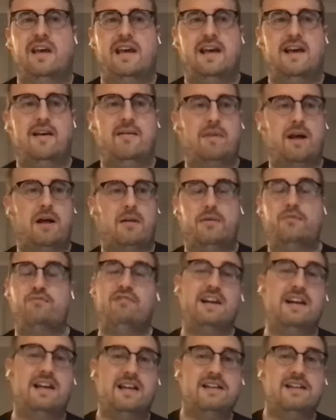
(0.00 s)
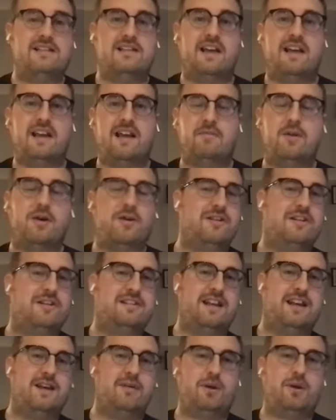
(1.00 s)
Um, I'll be realistic. I'm not going
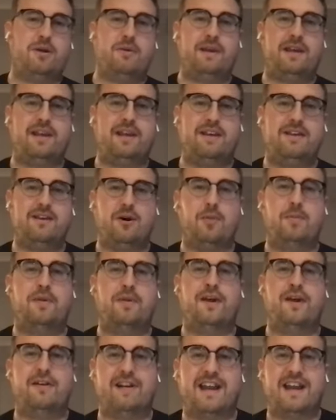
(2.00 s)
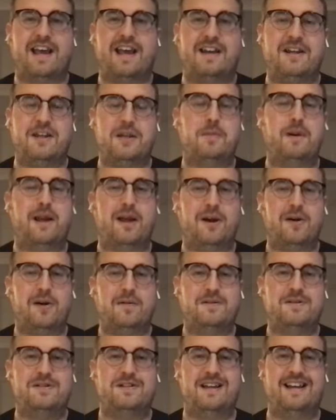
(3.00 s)
to say we'll be up there again in the
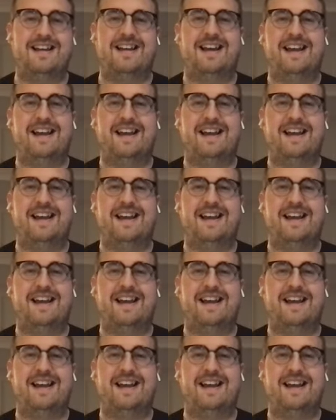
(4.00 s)
playoffs.